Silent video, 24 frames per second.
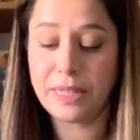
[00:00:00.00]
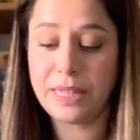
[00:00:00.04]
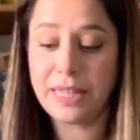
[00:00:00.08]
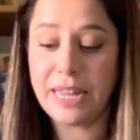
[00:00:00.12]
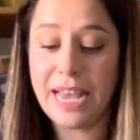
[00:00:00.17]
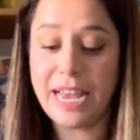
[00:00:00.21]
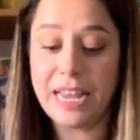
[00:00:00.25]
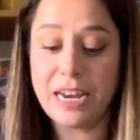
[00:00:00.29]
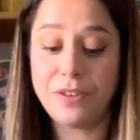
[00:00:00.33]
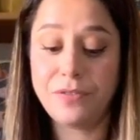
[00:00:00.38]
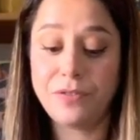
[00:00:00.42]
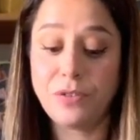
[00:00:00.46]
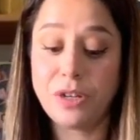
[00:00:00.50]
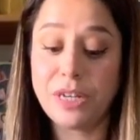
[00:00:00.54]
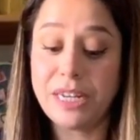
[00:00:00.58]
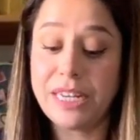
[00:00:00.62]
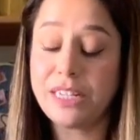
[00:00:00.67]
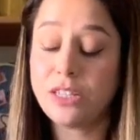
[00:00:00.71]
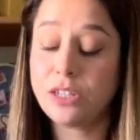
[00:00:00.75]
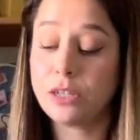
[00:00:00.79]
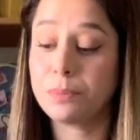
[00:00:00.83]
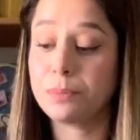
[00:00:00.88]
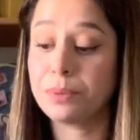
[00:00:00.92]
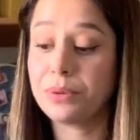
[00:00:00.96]
And if you
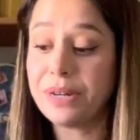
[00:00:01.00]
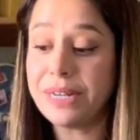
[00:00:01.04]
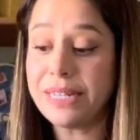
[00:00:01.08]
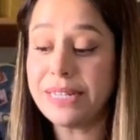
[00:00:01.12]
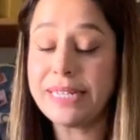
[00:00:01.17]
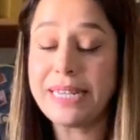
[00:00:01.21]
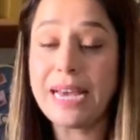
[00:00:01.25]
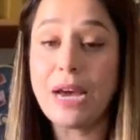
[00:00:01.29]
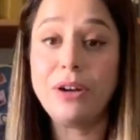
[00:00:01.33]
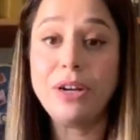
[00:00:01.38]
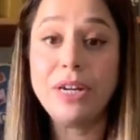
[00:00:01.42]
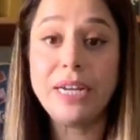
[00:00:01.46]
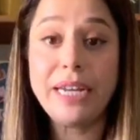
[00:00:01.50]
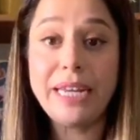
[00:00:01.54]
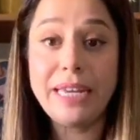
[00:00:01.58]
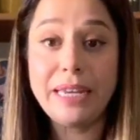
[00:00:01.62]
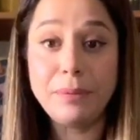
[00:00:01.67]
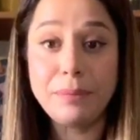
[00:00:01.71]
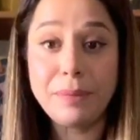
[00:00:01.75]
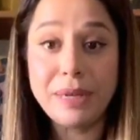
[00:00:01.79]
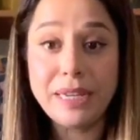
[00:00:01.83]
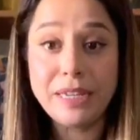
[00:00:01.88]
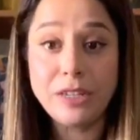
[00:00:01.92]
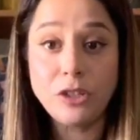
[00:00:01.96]
need to print out an
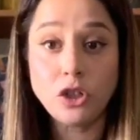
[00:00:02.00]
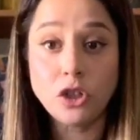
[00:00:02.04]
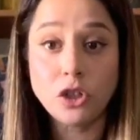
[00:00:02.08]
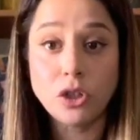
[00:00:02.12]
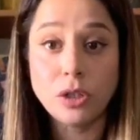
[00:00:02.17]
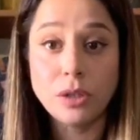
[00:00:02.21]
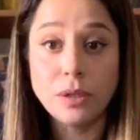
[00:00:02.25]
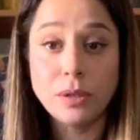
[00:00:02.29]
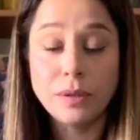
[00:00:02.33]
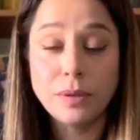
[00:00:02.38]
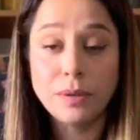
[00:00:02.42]
image,